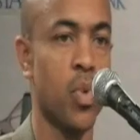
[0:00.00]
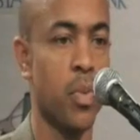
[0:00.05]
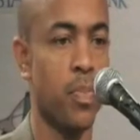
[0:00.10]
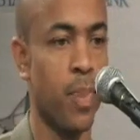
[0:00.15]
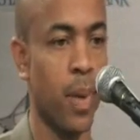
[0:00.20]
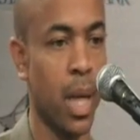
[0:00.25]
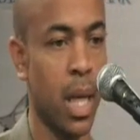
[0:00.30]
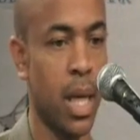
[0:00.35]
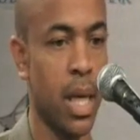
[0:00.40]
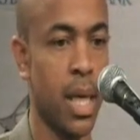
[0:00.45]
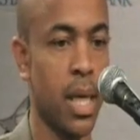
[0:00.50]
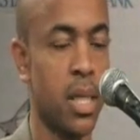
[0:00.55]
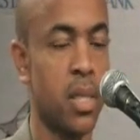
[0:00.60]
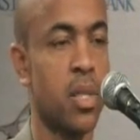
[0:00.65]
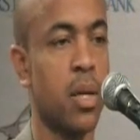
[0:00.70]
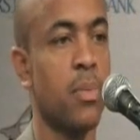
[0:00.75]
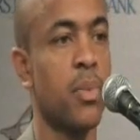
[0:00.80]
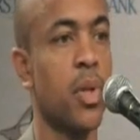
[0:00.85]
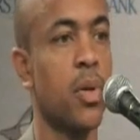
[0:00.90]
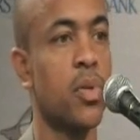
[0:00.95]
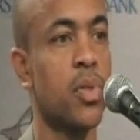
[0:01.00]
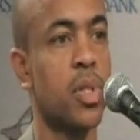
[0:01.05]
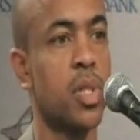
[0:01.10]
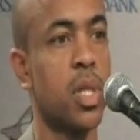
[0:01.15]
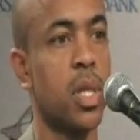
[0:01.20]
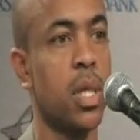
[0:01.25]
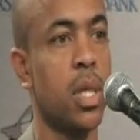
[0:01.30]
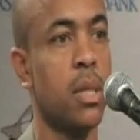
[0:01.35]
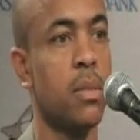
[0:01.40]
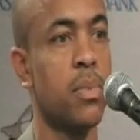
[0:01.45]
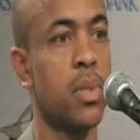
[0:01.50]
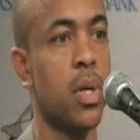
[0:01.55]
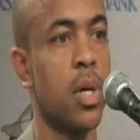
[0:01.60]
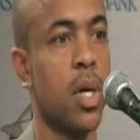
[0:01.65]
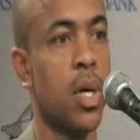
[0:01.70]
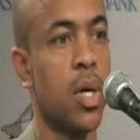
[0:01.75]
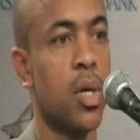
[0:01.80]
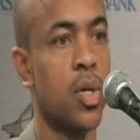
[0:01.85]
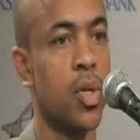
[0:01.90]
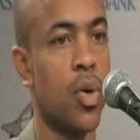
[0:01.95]
we're playing some of those teams
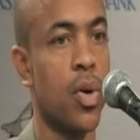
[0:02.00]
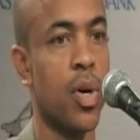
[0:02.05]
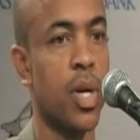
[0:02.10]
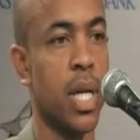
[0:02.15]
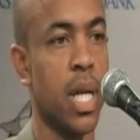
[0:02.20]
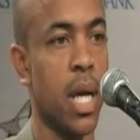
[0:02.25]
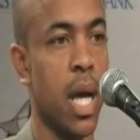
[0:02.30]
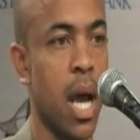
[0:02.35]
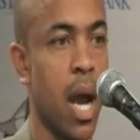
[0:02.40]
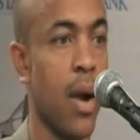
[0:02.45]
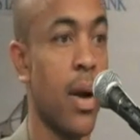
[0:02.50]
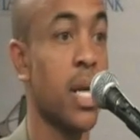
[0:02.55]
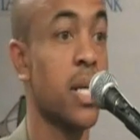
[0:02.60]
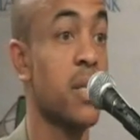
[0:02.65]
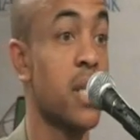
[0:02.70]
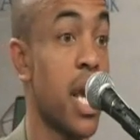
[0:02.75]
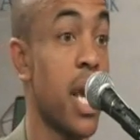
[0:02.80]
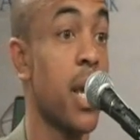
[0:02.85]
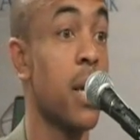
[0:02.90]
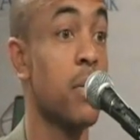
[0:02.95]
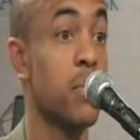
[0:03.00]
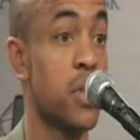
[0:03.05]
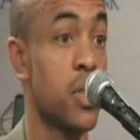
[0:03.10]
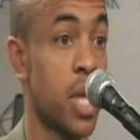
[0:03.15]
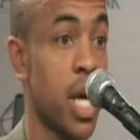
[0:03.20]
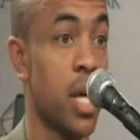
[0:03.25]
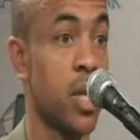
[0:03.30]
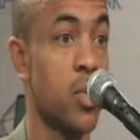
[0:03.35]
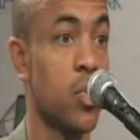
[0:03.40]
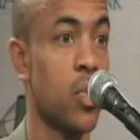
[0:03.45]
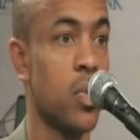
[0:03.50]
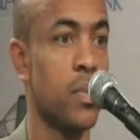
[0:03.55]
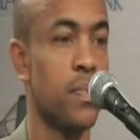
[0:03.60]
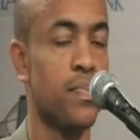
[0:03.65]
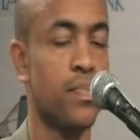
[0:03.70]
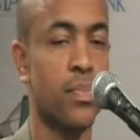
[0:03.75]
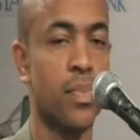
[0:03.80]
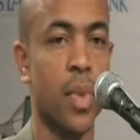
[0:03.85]
during our exam schedule.